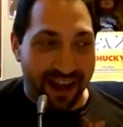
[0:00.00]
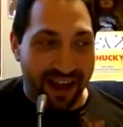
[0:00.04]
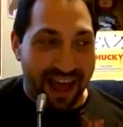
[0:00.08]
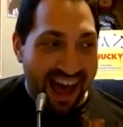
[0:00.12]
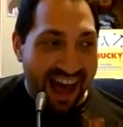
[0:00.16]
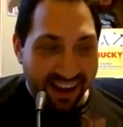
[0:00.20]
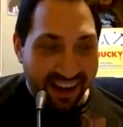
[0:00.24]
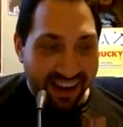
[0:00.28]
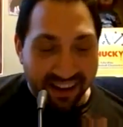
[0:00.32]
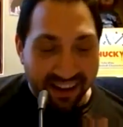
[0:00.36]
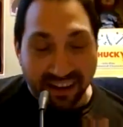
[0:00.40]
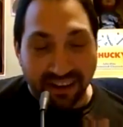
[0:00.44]

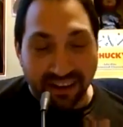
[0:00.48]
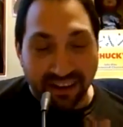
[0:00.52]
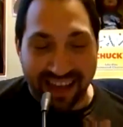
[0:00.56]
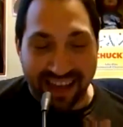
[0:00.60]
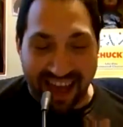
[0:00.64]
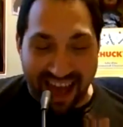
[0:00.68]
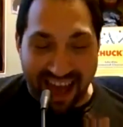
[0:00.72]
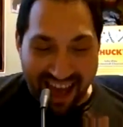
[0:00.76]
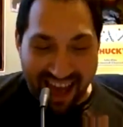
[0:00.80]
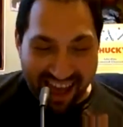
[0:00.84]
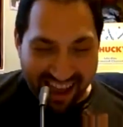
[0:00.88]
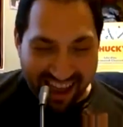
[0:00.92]

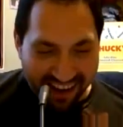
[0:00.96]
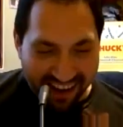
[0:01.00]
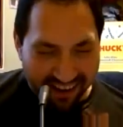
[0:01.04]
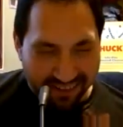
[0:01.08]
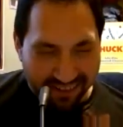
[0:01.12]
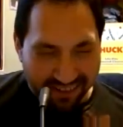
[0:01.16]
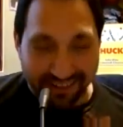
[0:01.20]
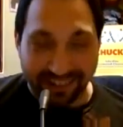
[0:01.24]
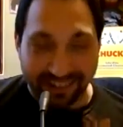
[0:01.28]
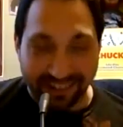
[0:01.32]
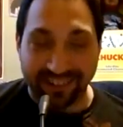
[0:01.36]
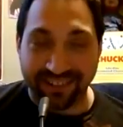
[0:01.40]

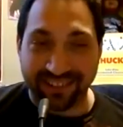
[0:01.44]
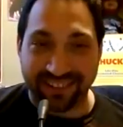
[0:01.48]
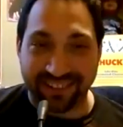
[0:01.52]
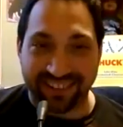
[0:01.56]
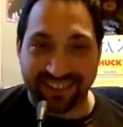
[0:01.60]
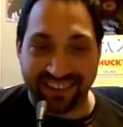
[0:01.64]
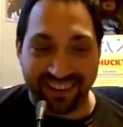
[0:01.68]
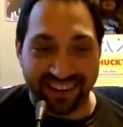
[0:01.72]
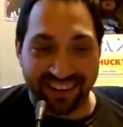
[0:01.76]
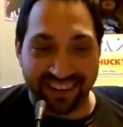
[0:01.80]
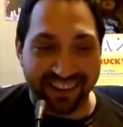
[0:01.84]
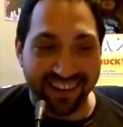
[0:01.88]

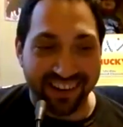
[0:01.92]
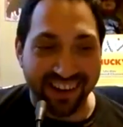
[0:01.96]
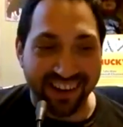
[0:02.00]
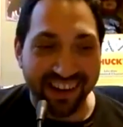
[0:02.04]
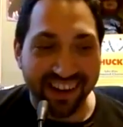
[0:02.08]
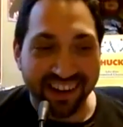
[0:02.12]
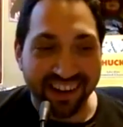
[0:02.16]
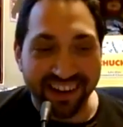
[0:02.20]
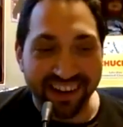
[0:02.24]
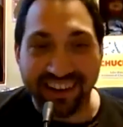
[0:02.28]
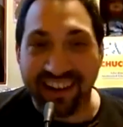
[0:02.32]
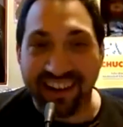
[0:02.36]
actors,
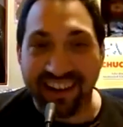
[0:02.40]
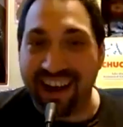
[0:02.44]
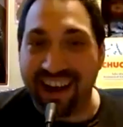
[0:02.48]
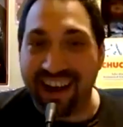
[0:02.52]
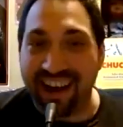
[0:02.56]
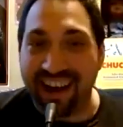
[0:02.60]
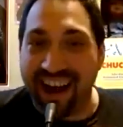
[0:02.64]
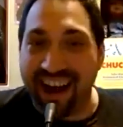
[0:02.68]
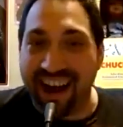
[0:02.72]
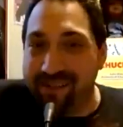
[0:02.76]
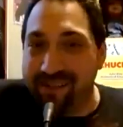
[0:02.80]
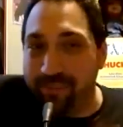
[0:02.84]

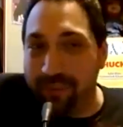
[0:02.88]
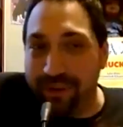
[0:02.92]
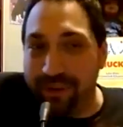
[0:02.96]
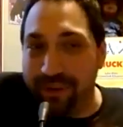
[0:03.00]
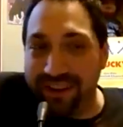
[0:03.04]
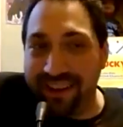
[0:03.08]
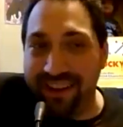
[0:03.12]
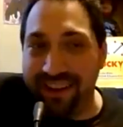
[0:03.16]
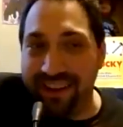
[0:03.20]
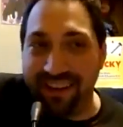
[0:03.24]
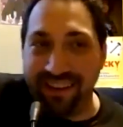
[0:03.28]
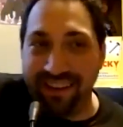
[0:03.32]
I would